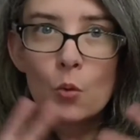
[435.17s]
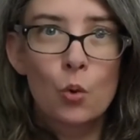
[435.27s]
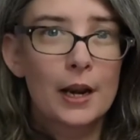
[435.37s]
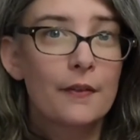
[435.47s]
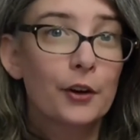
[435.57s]

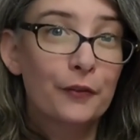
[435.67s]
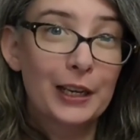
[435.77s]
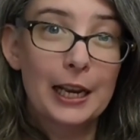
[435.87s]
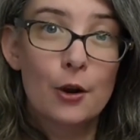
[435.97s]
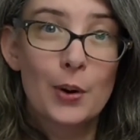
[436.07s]
Whatever
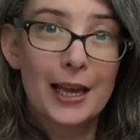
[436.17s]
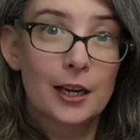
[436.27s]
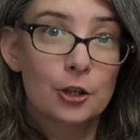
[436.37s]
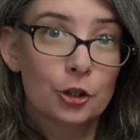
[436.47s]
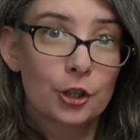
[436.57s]
video
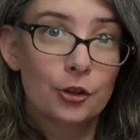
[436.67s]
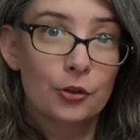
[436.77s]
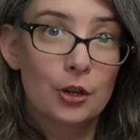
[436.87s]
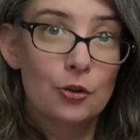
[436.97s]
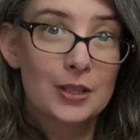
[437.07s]
editor you're
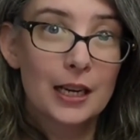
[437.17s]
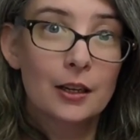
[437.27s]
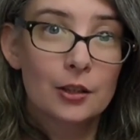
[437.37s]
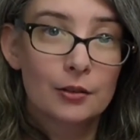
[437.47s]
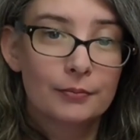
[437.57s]

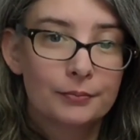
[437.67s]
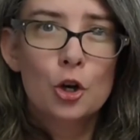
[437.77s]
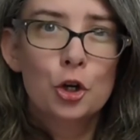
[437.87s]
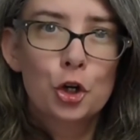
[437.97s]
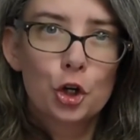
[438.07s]
using
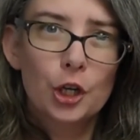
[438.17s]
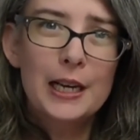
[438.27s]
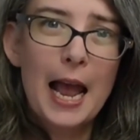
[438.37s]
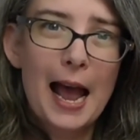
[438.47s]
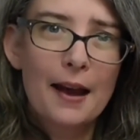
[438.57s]
should
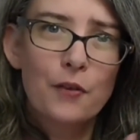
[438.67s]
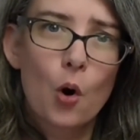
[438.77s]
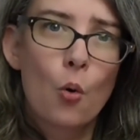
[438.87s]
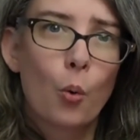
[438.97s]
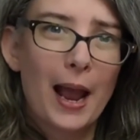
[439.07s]
have
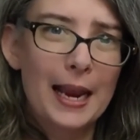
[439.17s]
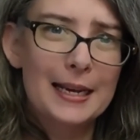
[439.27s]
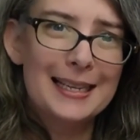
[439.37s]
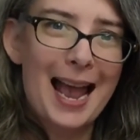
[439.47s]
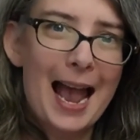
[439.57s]
a way
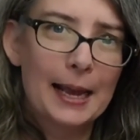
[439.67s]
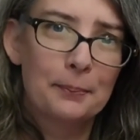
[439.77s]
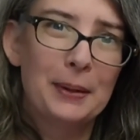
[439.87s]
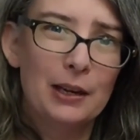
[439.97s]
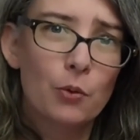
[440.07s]
to add
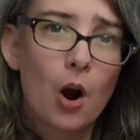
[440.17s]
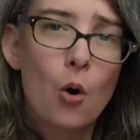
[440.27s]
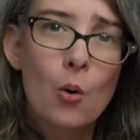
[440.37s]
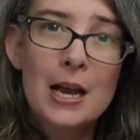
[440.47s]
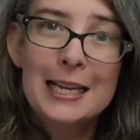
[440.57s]

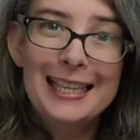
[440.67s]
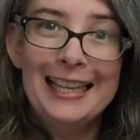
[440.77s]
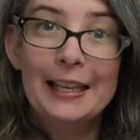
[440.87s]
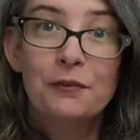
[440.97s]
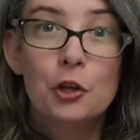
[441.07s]
B-roll.
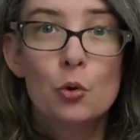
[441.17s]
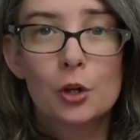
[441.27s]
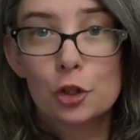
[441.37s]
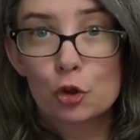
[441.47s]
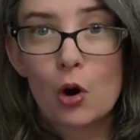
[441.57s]
If you
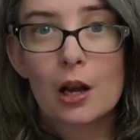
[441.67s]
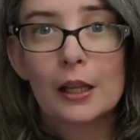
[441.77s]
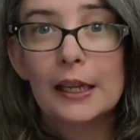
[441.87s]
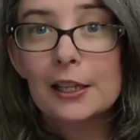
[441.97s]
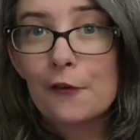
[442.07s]
are
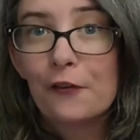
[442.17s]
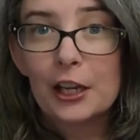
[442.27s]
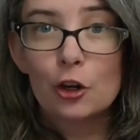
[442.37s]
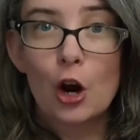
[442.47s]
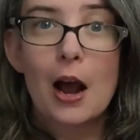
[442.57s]
struggling to
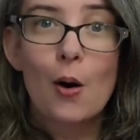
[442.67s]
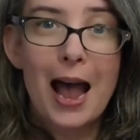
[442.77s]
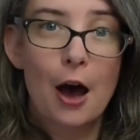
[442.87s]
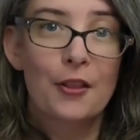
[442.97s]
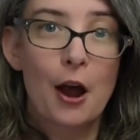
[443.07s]
figure out
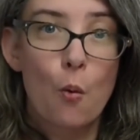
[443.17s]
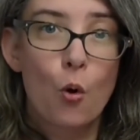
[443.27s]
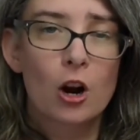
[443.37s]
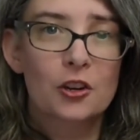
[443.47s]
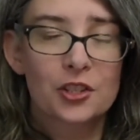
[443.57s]
how that
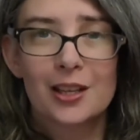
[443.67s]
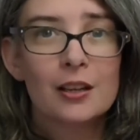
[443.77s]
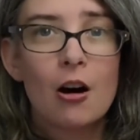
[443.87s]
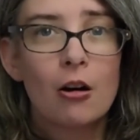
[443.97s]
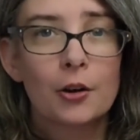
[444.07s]
works,
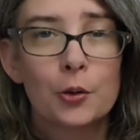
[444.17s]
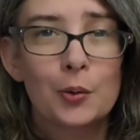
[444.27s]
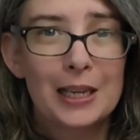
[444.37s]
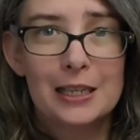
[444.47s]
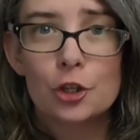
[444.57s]
then all you
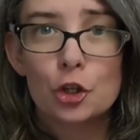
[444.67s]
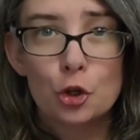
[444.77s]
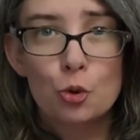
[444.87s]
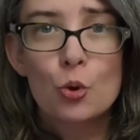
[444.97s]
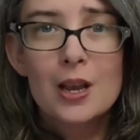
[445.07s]
need to
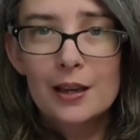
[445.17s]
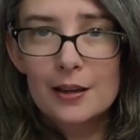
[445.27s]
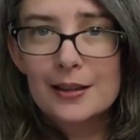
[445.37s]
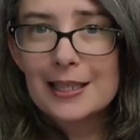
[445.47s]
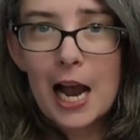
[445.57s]
do
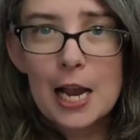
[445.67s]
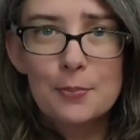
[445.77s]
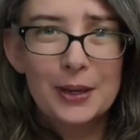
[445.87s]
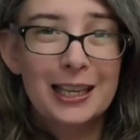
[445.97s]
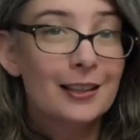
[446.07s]
is
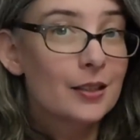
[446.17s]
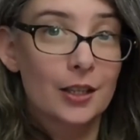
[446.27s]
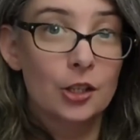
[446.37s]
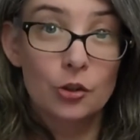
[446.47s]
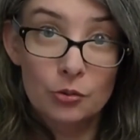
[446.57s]
type into
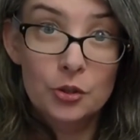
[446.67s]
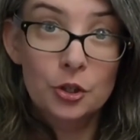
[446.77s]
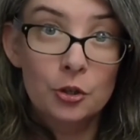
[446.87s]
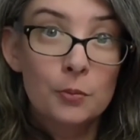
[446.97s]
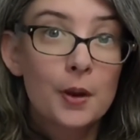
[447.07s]

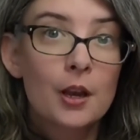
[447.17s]
YouTube